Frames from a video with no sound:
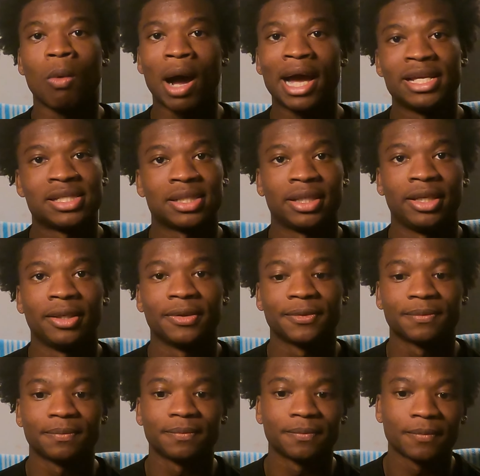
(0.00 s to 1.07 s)
wisely.
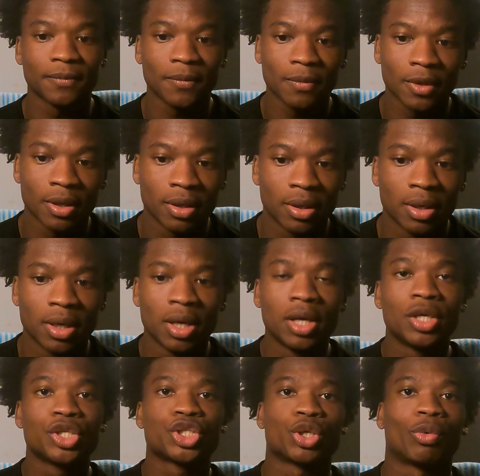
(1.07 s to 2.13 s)

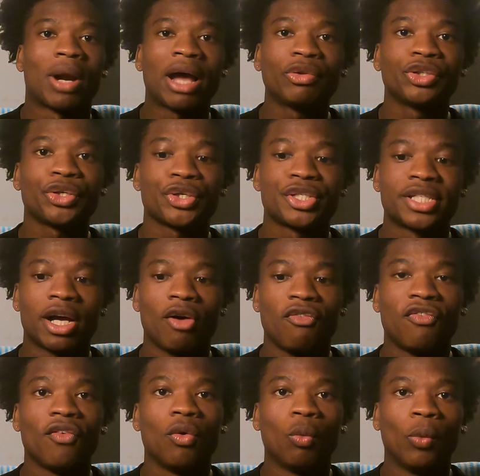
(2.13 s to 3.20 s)
Surround
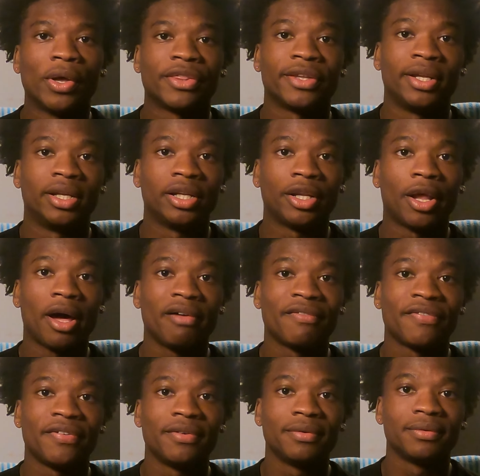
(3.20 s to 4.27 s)
yourself with
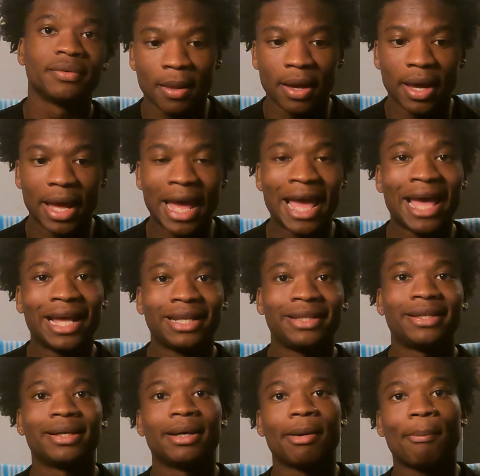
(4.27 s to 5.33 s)
love and
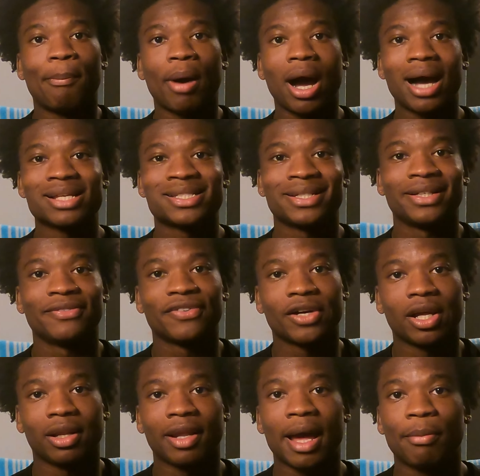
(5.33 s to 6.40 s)
positive,
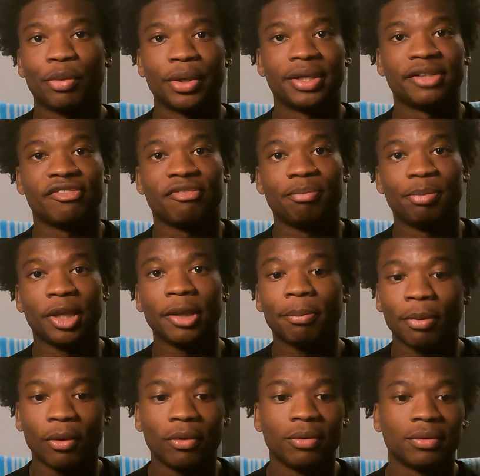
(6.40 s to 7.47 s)
collaborative
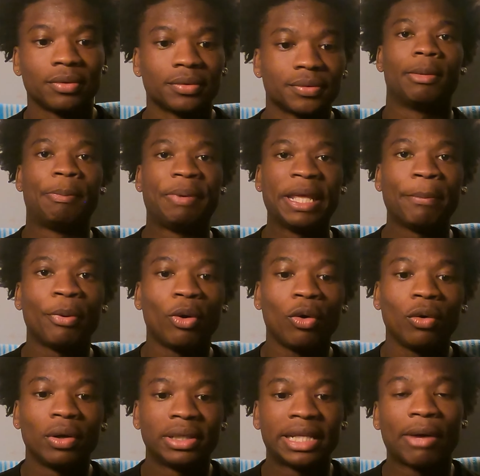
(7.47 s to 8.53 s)
people.
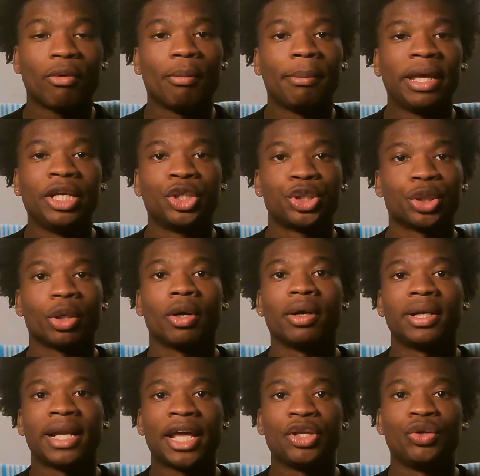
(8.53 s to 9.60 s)
People that will make
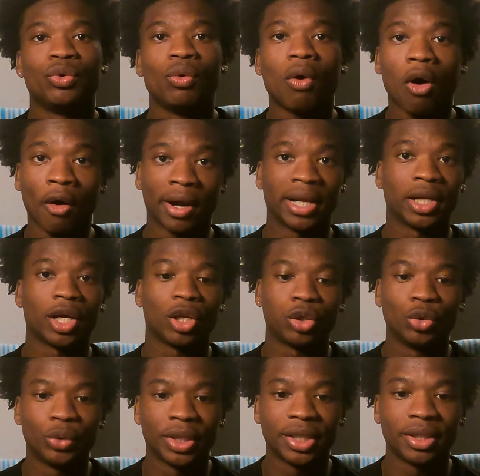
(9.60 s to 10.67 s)
sure that you are
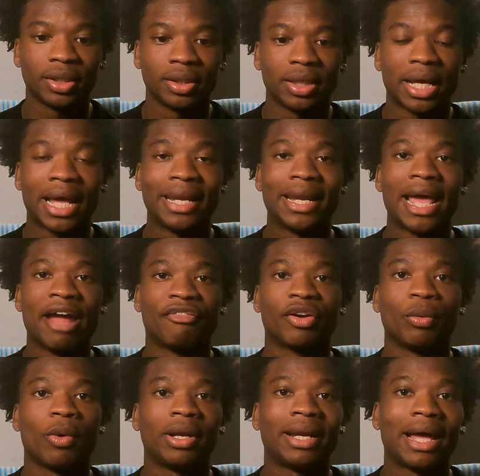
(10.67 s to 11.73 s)
included and
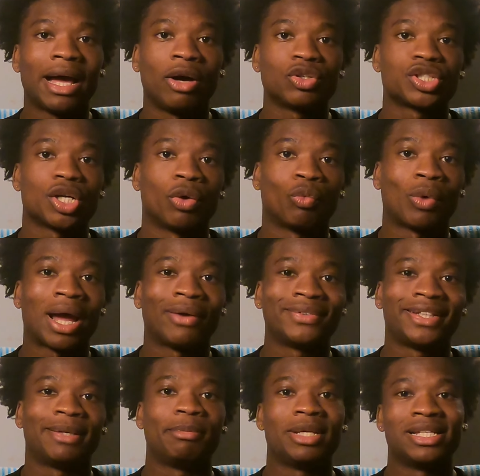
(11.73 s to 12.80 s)
everyone else
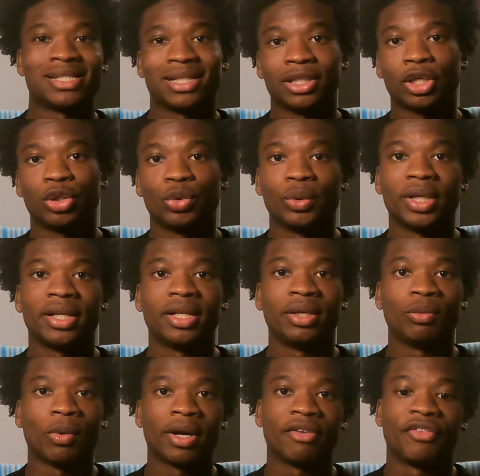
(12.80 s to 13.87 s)
around them is included
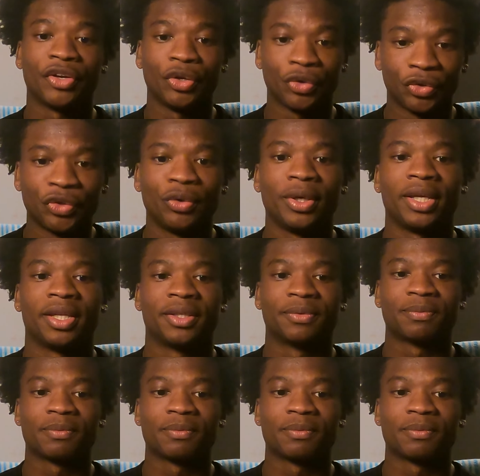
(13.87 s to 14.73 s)
in whatever you're doing.